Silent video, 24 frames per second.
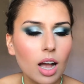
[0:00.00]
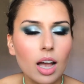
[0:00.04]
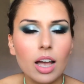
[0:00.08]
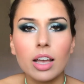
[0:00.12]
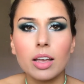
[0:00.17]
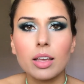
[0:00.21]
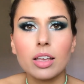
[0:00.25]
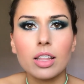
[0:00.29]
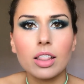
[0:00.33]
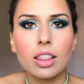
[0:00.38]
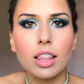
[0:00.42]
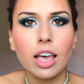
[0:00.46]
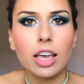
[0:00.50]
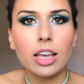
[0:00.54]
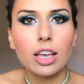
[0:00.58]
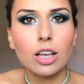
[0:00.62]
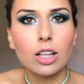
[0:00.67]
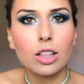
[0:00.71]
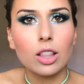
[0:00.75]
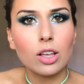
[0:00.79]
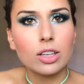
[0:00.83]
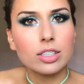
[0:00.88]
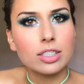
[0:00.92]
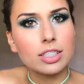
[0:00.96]
I like
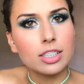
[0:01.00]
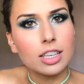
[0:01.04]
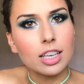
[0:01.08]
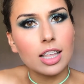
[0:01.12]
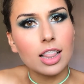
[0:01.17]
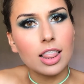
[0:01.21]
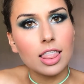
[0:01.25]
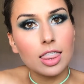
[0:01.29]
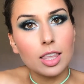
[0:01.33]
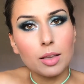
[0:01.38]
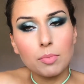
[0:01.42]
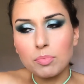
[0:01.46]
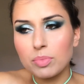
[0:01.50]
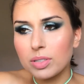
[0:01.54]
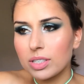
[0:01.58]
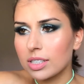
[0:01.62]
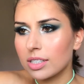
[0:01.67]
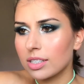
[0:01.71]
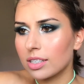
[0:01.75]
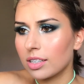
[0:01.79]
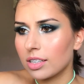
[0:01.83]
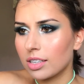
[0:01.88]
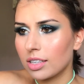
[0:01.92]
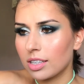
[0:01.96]
glossy
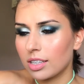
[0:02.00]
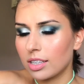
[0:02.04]
lips.